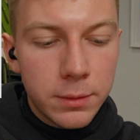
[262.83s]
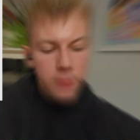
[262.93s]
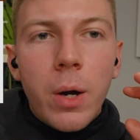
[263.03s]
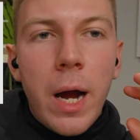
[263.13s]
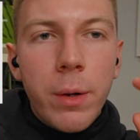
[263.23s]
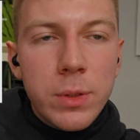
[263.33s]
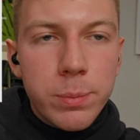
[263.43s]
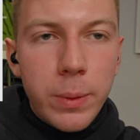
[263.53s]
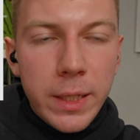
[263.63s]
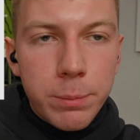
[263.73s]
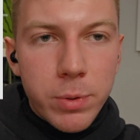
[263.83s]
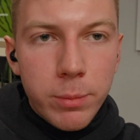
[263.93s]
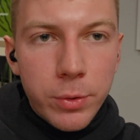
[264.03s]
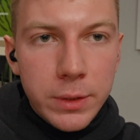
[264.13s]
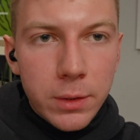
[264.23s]
Now, I would split
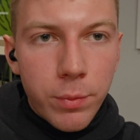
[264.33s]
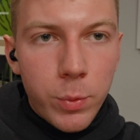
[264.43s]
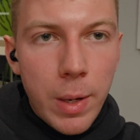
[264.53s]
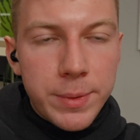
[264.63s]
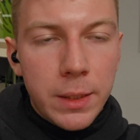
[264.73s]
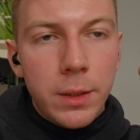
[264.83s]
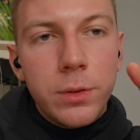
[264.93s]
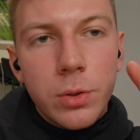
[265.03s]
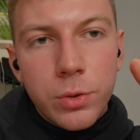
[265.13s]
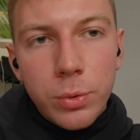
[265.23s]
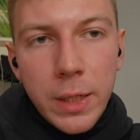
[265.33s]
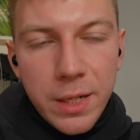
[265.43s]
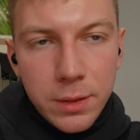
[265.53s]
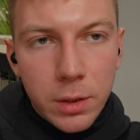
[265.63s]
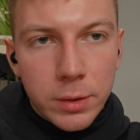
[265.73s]
promoting of the website into 2
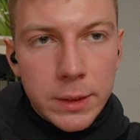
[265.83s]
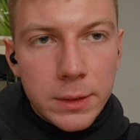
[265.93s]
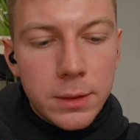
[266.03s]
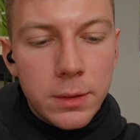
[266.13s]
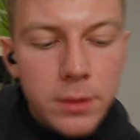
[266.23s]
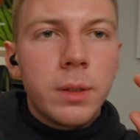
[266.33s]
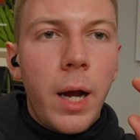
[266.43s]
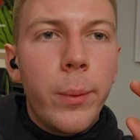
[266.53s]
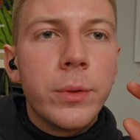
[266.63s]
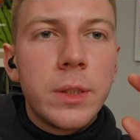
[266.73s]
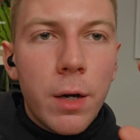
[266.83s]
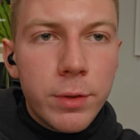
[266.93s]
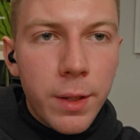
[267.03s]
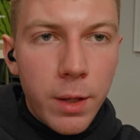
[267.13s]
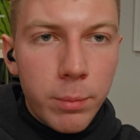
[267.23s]
categories. I won't
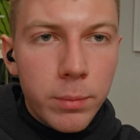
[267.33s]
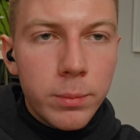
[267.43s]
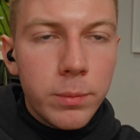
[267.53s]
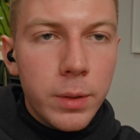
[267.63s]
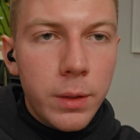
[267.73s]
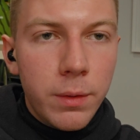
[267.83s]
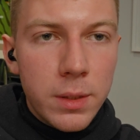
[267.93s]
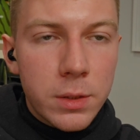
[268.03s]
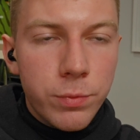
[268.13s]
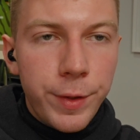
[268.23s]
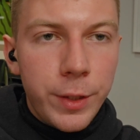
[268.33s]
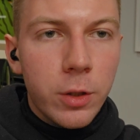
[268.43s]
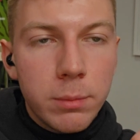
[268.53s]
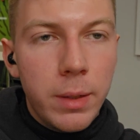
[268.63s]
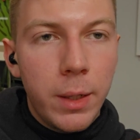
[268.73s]
cover them in this
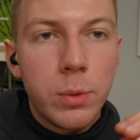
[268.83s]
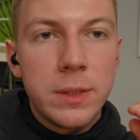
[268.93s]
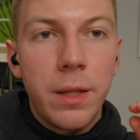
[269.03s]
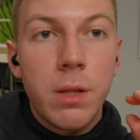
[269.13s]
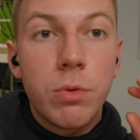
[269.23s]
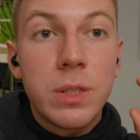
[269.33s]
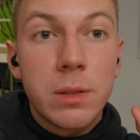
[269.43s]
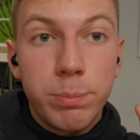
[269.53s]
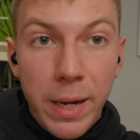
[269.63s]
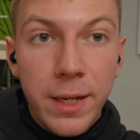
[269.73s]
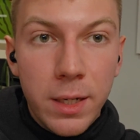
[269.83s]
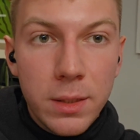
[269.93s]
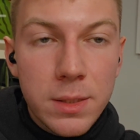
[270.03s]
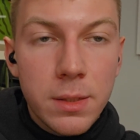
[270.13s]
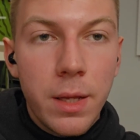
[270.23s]
video, but I would say that there is paid
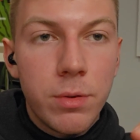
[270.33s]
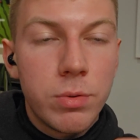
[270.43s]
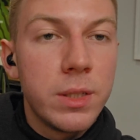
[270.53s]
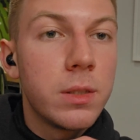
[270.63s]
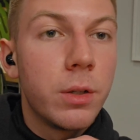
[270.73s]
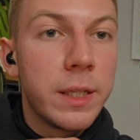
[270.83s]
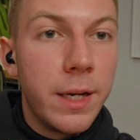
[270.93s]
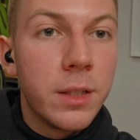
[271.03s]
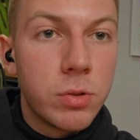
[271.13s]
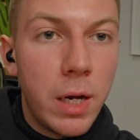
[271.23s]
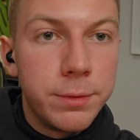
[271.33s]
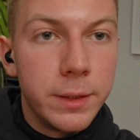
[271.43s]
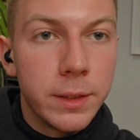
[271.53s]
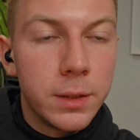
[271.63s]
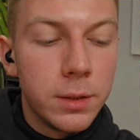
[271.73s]
ads and there is organic
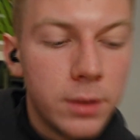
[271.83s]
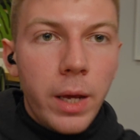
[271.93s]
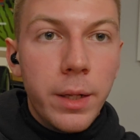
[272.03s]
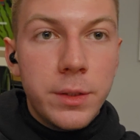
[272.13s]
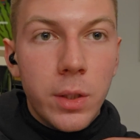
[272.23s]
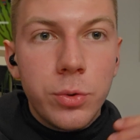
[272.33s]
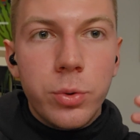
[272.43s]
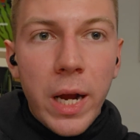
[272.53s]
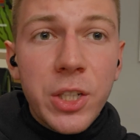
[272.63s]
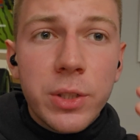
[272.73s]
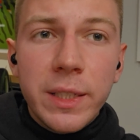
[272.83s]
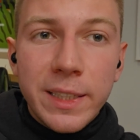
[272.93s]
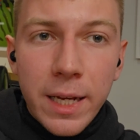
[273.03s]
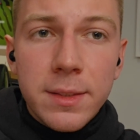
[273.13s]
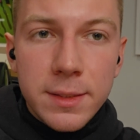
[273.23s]
traffic. And so to actually
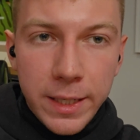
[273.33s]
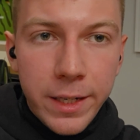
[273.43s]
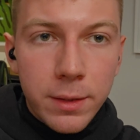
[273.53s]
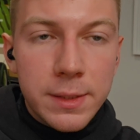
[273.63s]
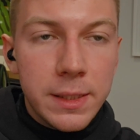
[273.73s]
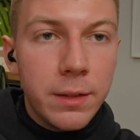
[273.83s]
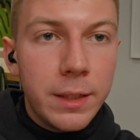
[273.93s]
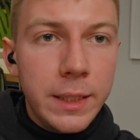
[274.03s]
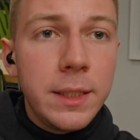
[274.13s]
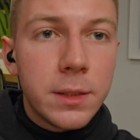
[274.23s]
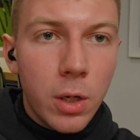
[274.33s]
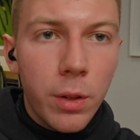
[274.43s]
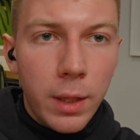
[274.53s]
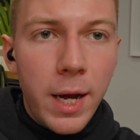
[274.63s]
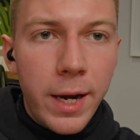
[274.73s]
get sales and leads
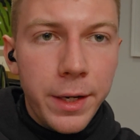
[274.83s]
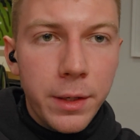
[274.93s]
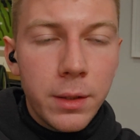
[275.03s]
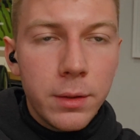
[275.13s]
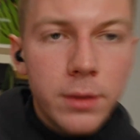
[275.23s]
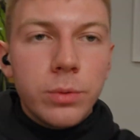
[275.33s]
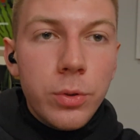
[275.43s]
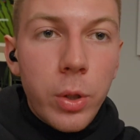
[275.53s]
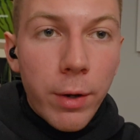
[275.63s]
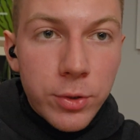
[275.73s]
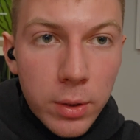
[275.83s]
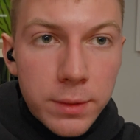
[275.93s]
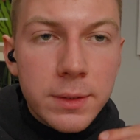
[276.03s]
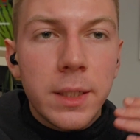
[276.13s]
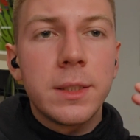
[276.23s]
online, you have to
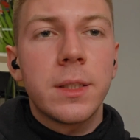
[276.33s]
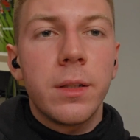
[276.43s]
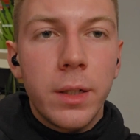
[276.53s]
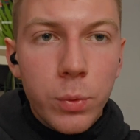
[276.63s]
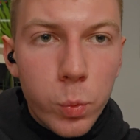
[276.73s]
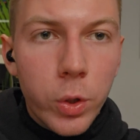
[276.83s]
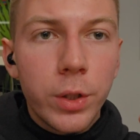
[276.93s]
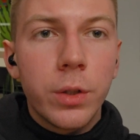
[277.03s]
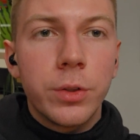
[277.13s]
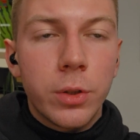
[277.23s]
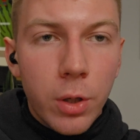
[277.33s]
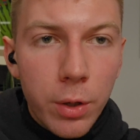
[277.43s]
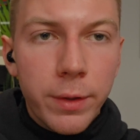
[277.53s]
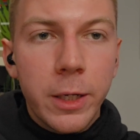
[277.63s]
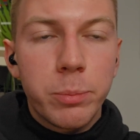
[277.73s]
consistently work on your
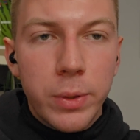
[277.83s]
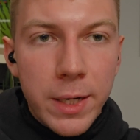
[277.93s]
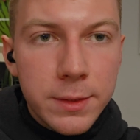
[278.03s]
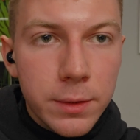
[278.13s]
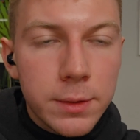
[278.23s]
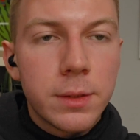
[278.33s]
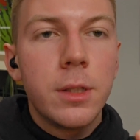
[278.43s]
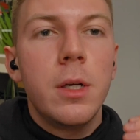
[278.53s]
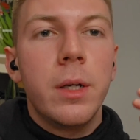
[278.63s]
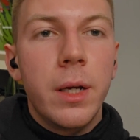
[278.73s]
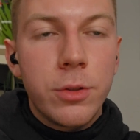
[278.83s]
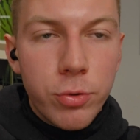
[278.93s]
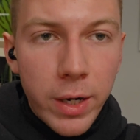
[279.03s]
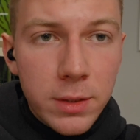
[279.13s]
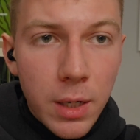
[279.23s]
online presence,
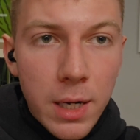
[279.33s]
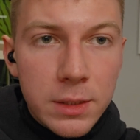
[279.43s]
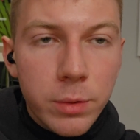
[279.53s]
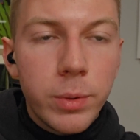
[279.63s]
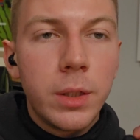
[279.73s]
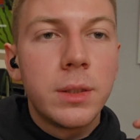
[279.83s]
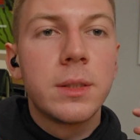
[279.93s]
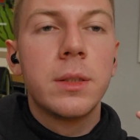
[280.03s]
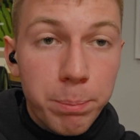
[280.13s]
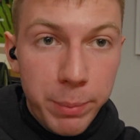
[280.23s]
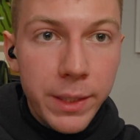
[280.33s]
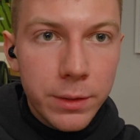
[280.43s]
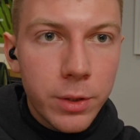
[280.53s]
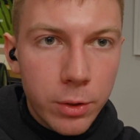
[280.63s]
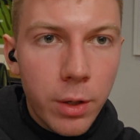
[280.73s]
attract customers,
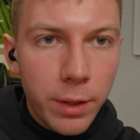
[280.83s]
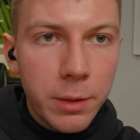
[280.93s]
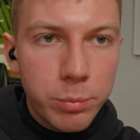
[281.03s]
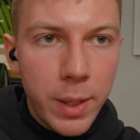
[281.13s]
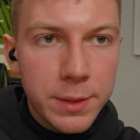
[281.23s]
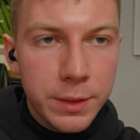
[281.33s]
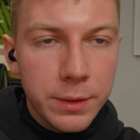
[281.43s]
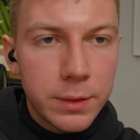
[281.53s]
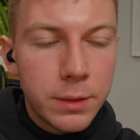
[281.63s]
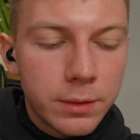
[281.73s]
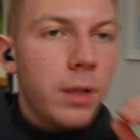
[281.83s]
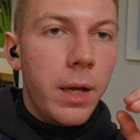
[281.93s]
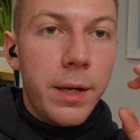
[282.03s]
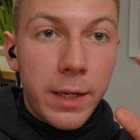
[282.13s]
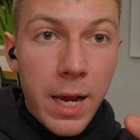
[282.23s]
build your online presence.
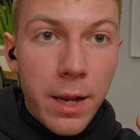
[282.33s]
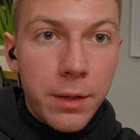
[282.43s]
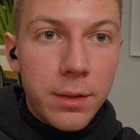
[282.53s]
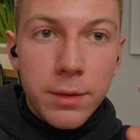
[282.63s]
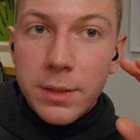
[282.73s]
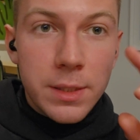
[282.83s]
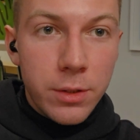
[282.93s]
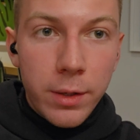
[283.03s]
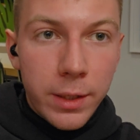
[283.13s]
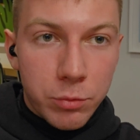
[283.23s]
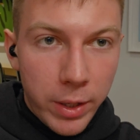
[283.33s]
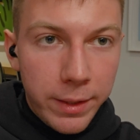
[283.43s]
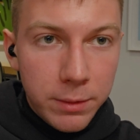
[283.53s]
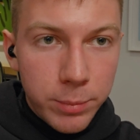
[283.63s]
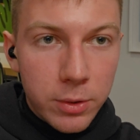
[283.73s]
And again, this is not it,
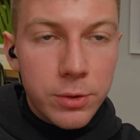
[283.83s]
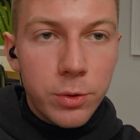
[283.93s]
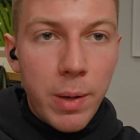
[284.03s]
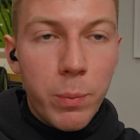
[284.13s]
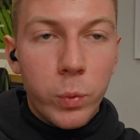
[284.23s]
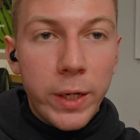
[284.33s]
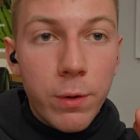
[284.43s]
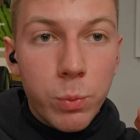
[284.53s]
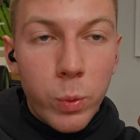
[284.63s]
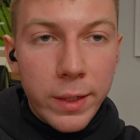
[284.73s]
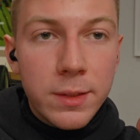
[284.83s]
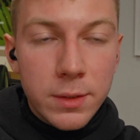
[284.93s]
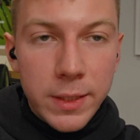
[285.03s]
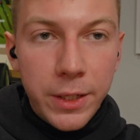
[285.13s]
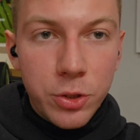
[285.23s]
right? Because you remember, we have 1
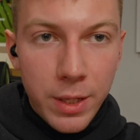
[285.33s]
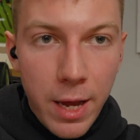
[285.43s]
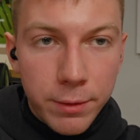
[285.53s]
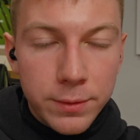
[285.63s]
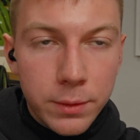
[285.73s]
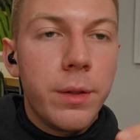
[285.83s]
stage left.